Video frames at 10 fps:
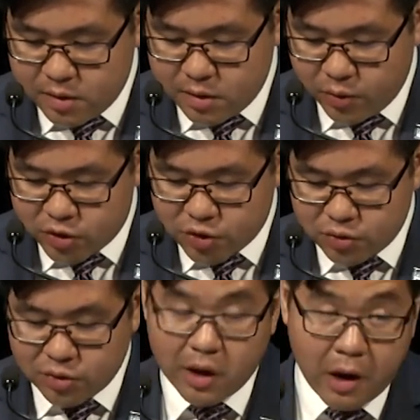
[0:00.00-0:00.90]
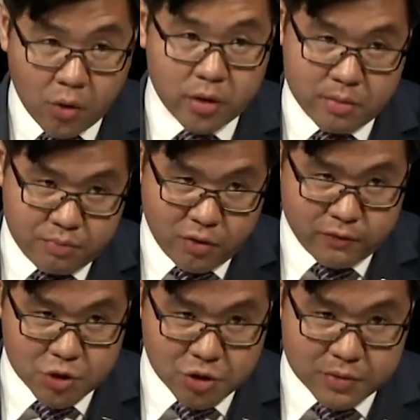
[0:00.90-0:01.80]
There are two current
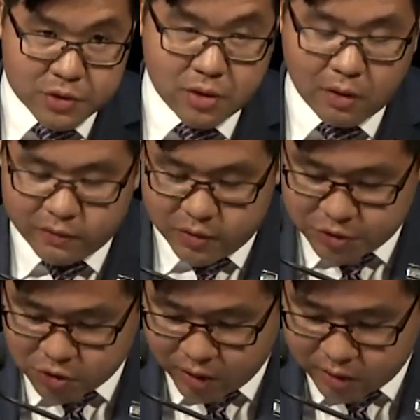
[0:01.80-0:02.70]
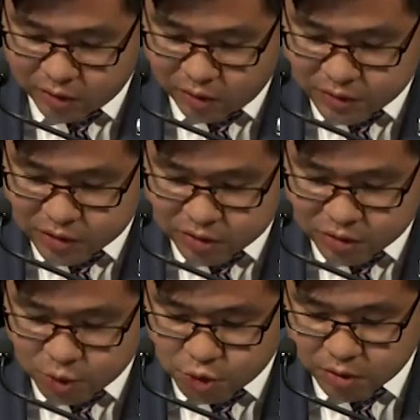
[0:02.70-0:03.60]
provisions of the Australian
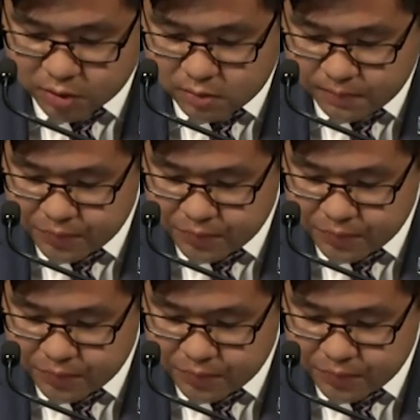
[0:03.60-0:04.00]
Constitution